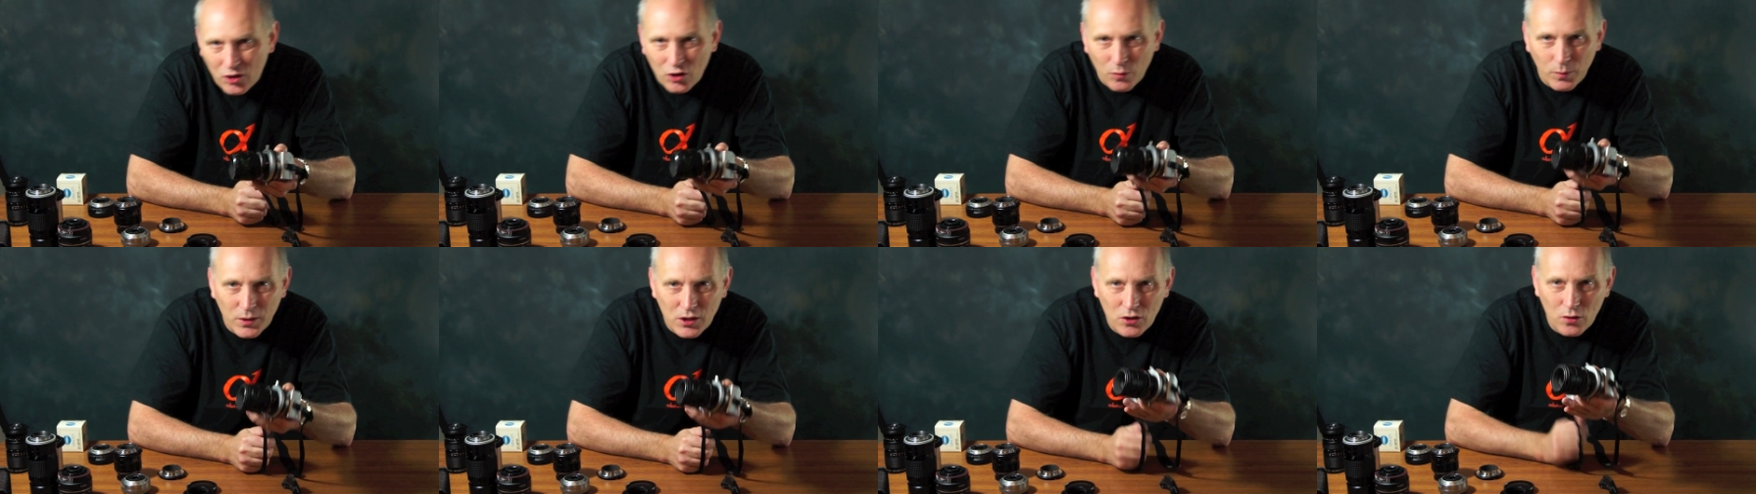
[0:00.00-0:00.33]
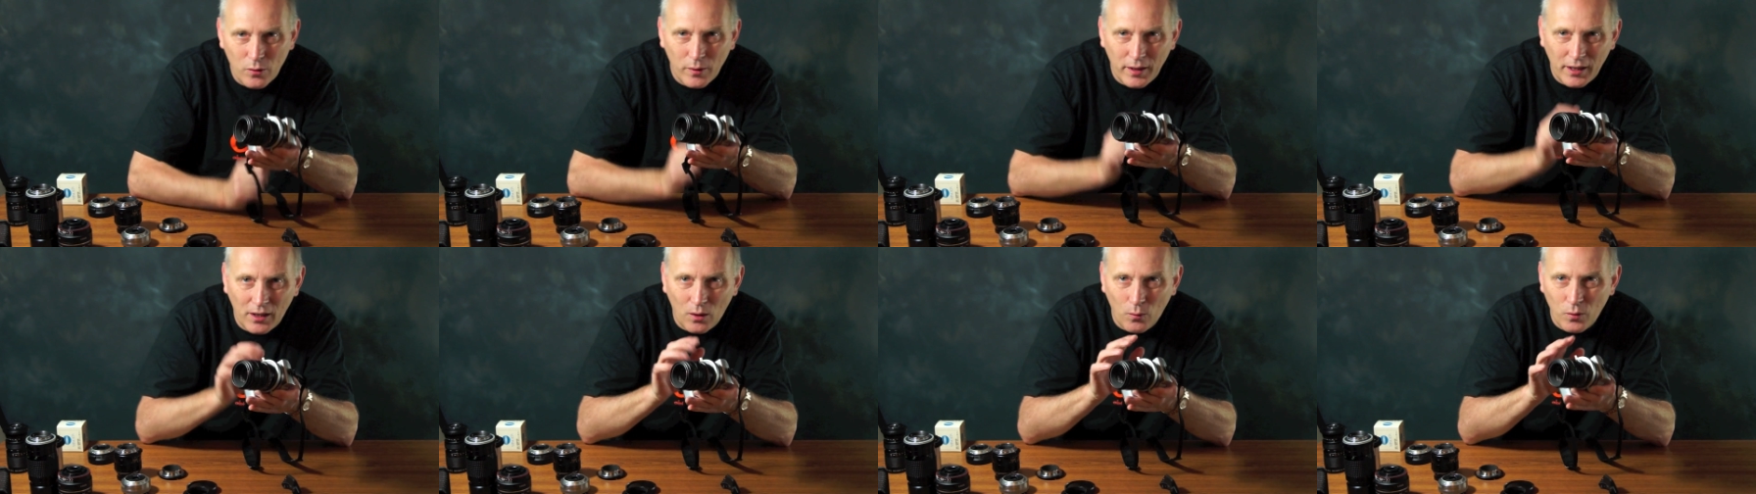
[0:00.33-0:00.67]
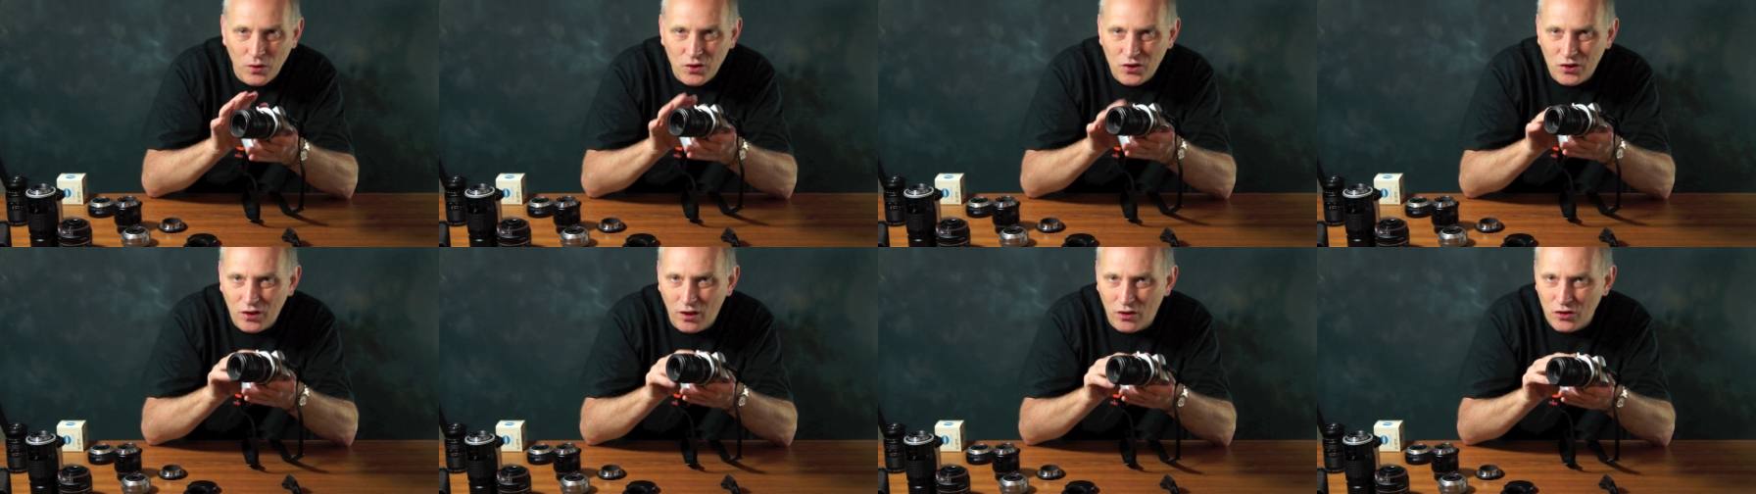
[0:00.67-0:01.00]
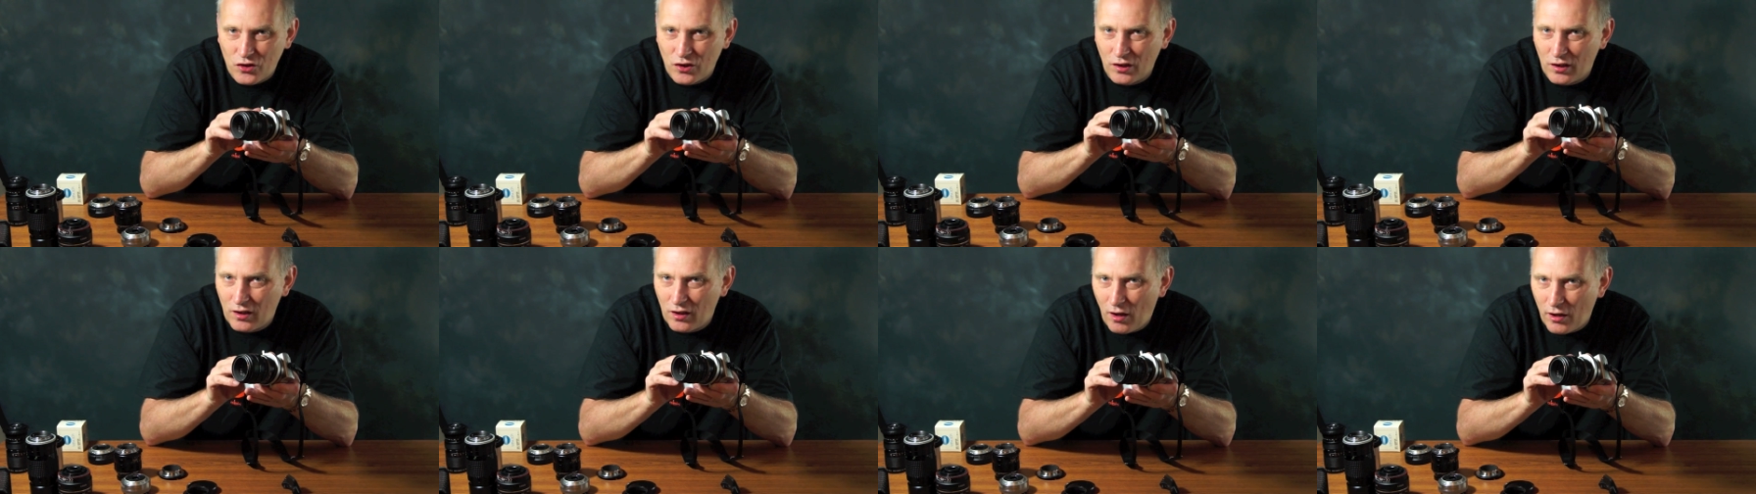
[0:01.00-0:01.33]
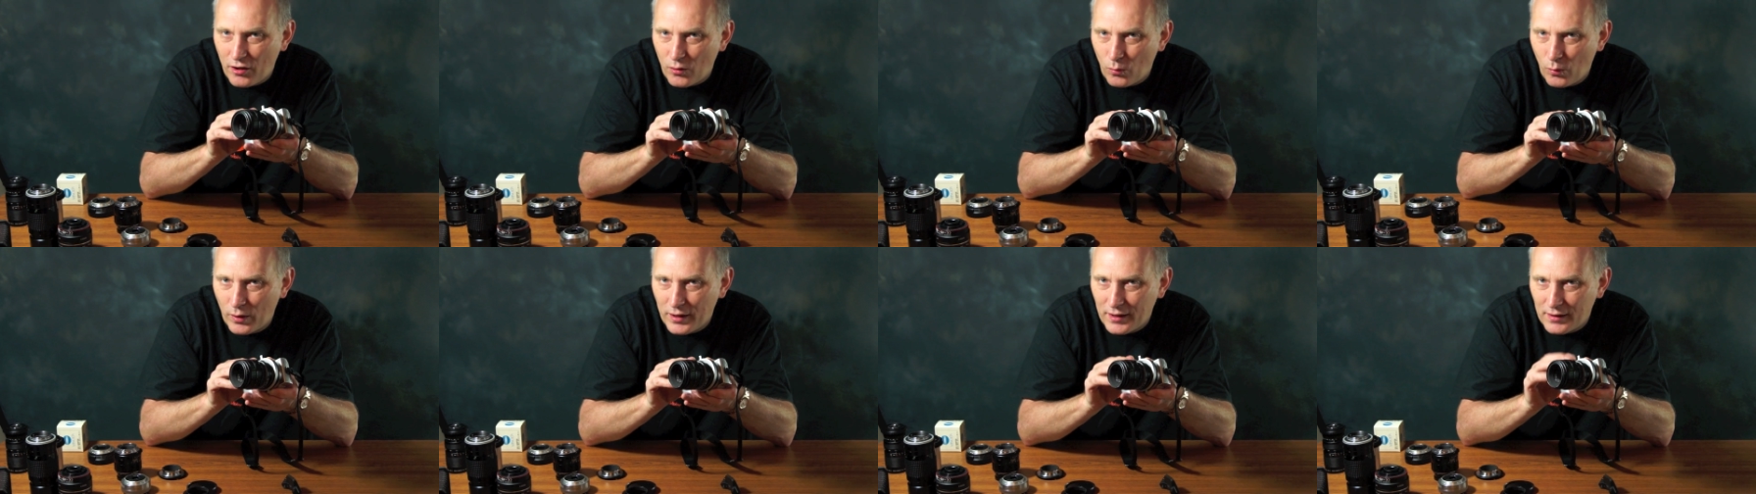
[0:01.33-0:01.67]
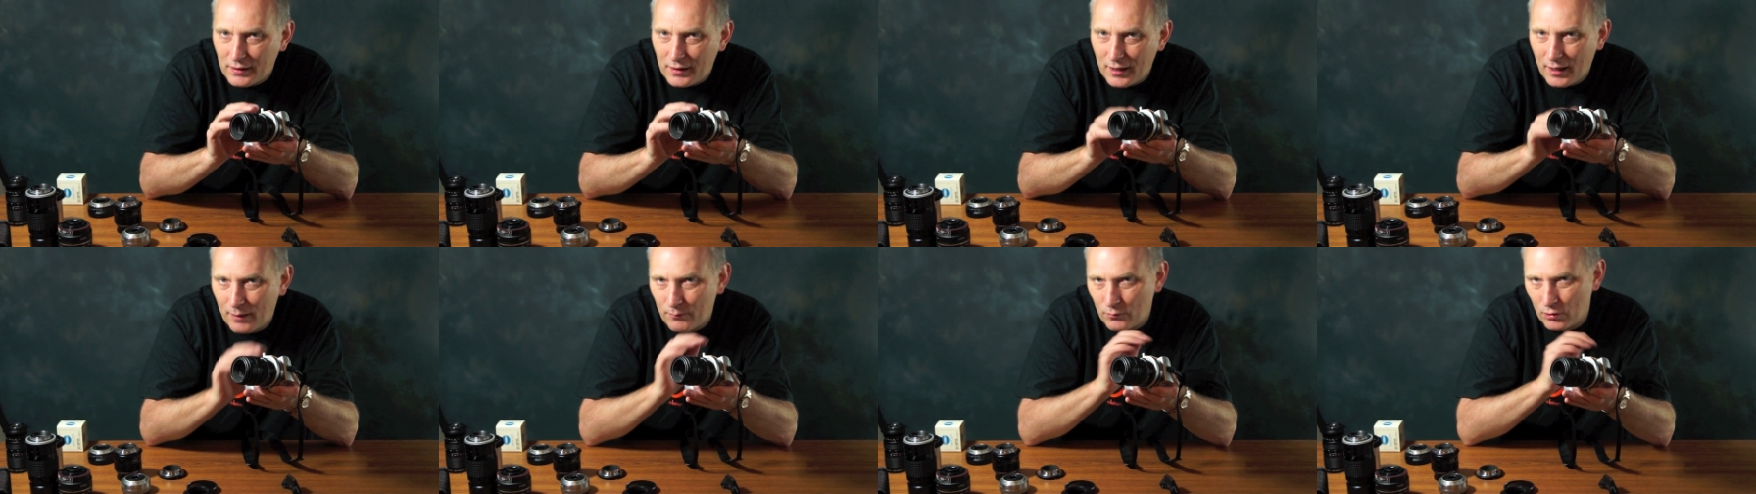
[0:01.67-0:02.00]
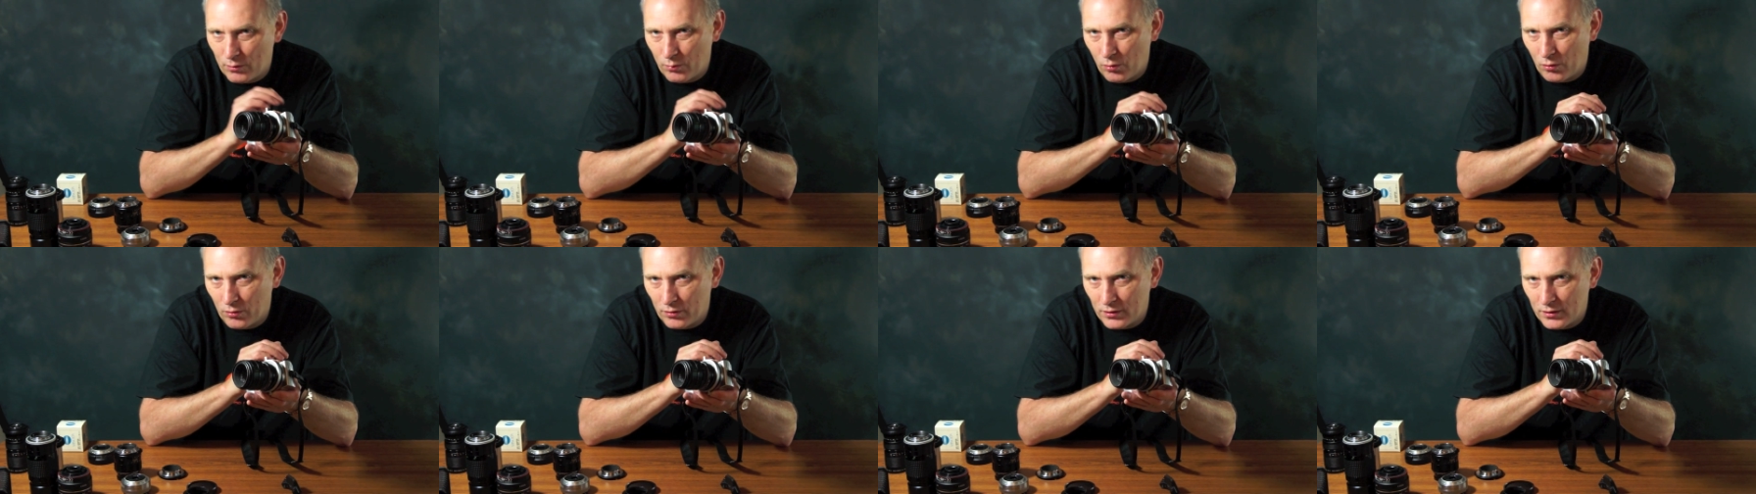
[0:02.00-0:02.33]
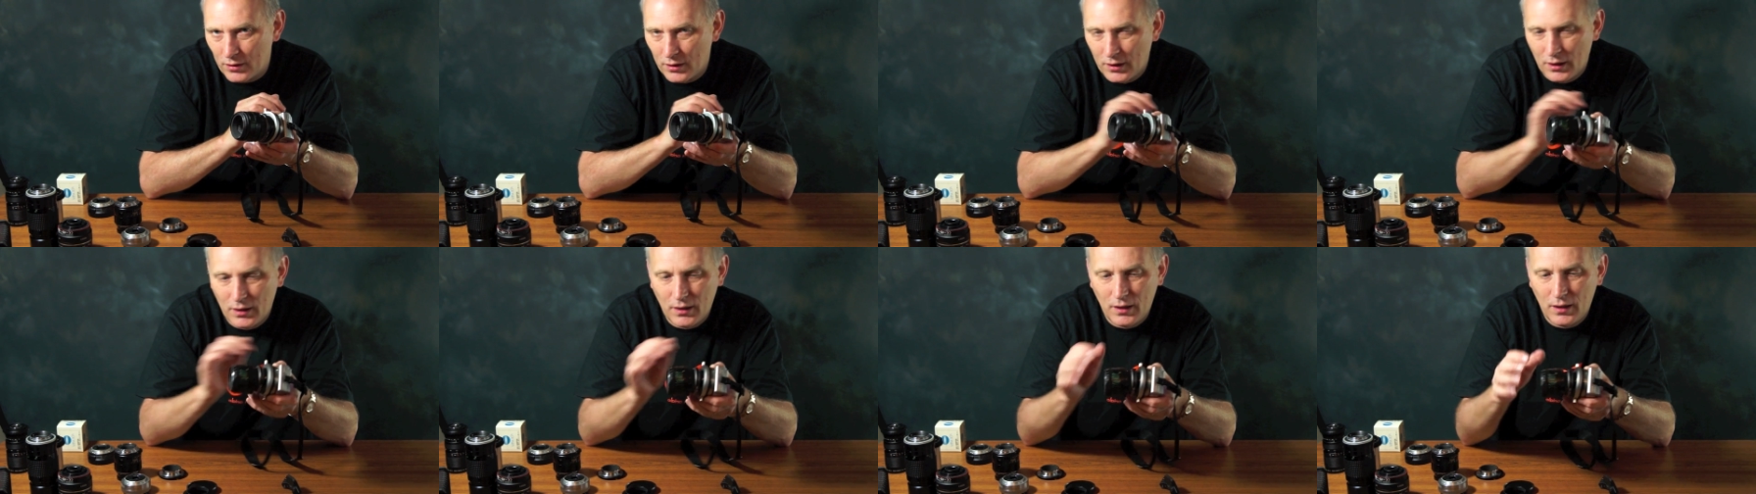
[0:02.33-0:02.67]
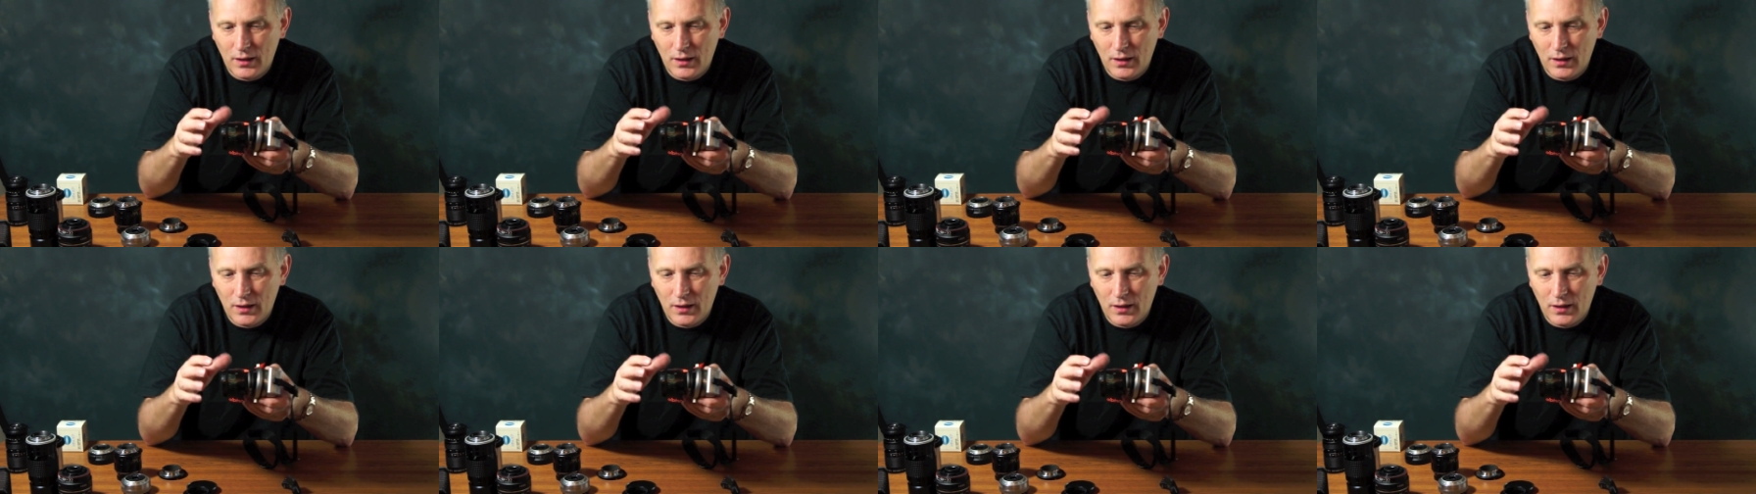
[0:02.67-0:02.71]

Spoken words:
to be doing with such a lightweight camera body.